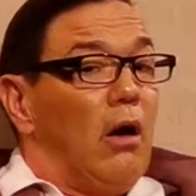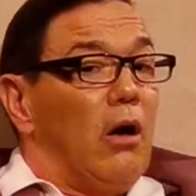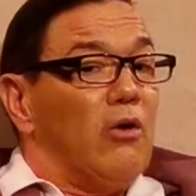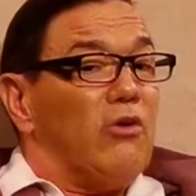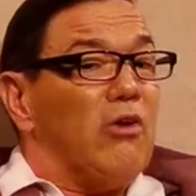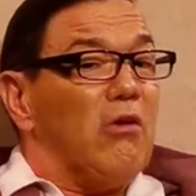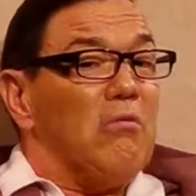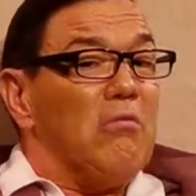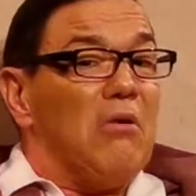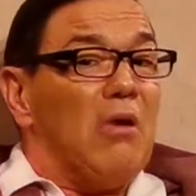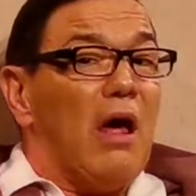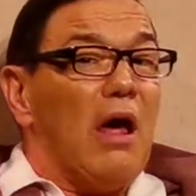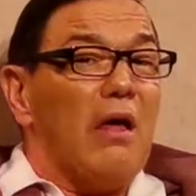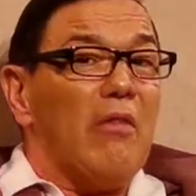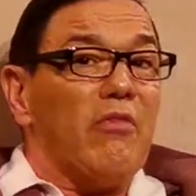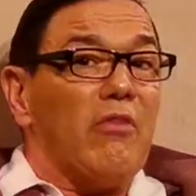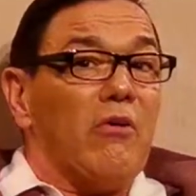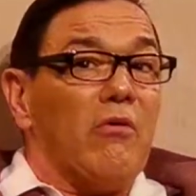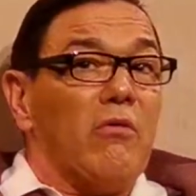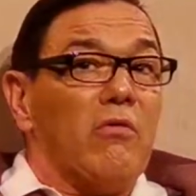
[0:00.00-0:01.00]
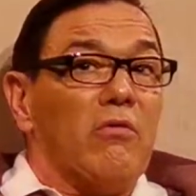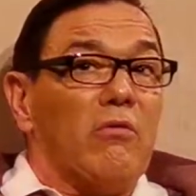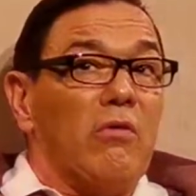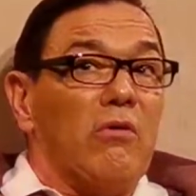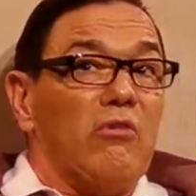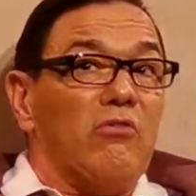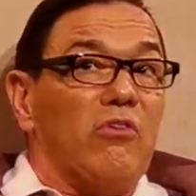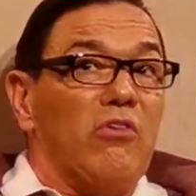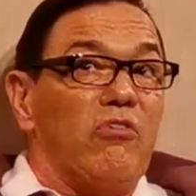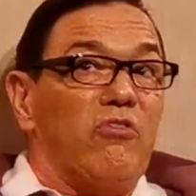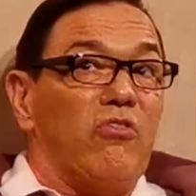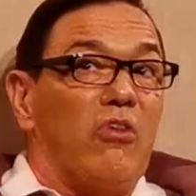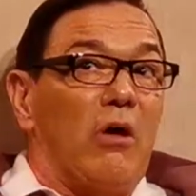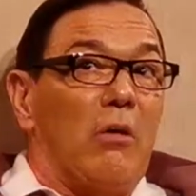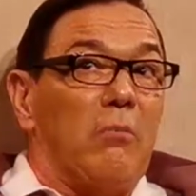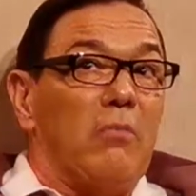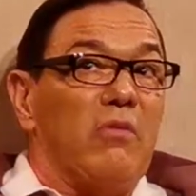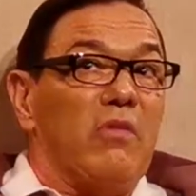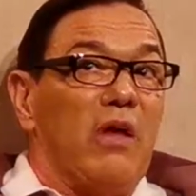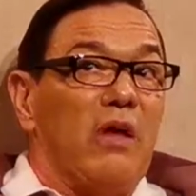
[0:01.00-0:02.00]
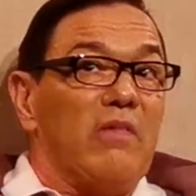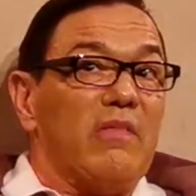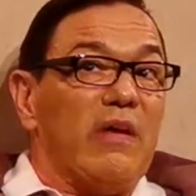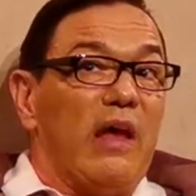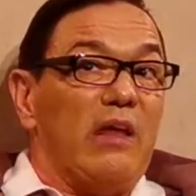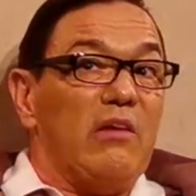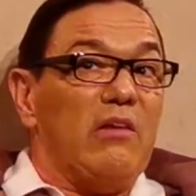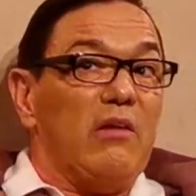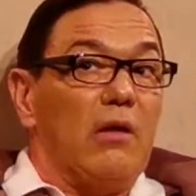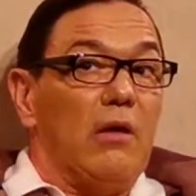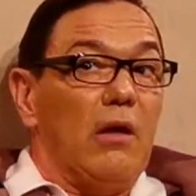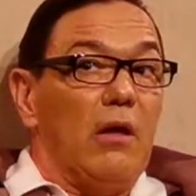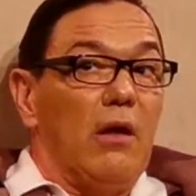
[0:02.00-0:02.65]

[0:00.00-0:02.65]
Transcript: I don't like those quilted jobs, I said.